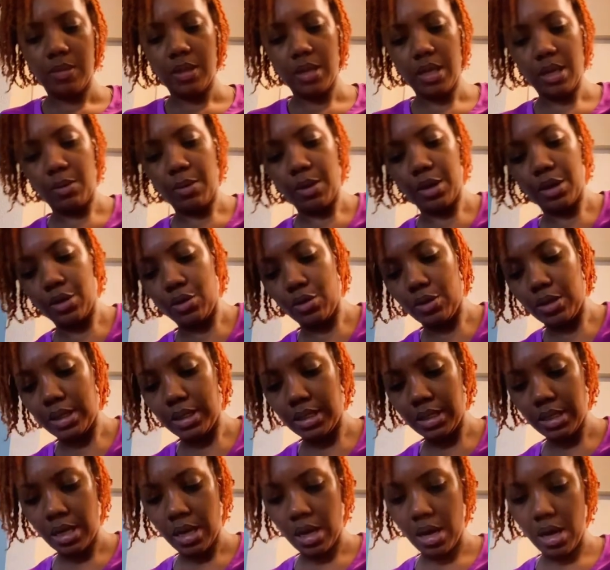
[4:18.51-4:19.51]
Then we're going to do the
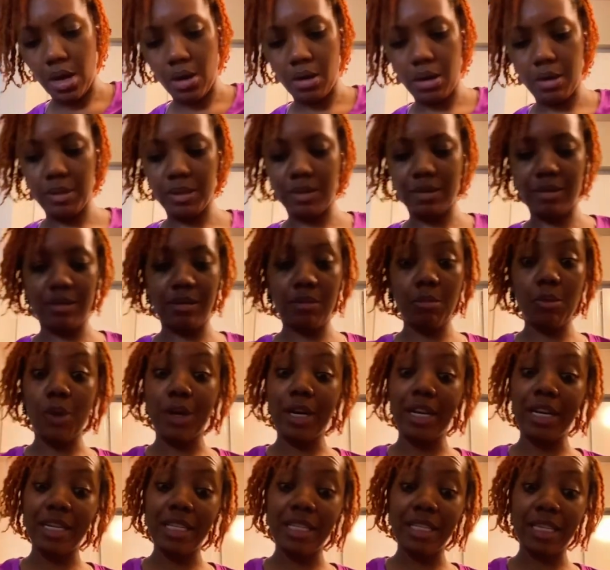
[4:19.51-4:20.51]
top. Oh, that was
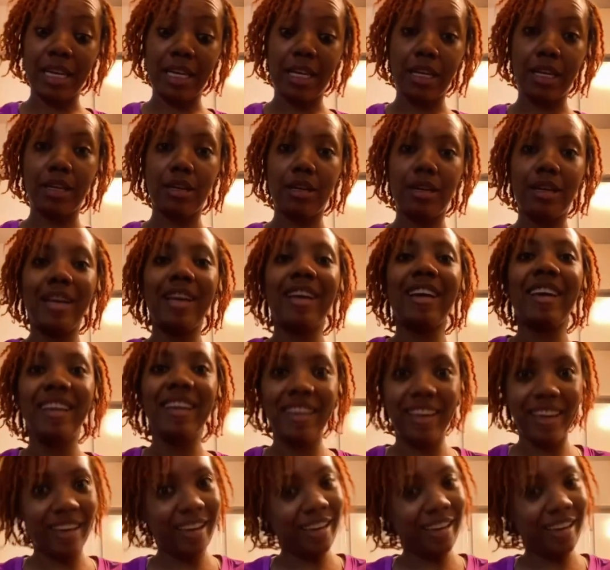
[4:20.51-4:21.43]
more Hennessy I needed.